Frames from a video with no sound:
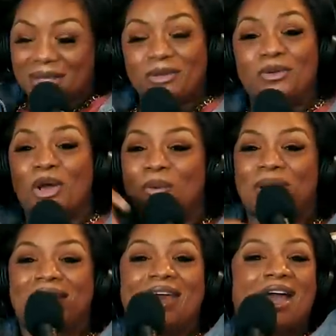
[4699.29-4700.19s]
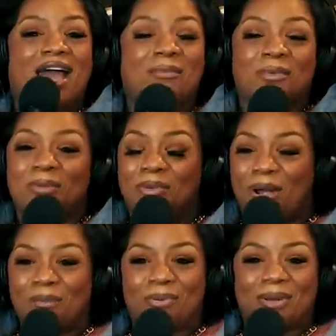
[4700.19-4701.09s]
You know what? I, we
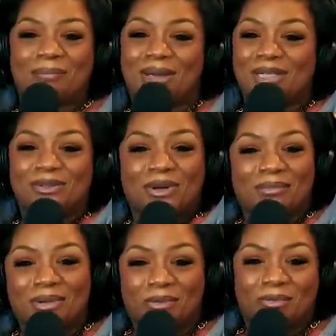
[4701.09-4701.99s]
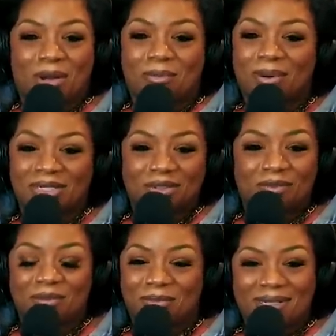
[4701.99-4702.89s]
brought Patrick. I mean, we brought Patrick
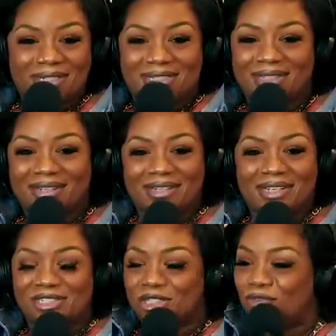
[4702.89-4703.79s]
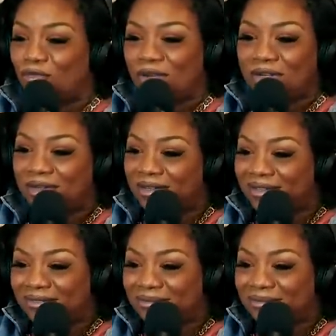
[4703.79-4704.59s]
over to BET, and he has just fell in love.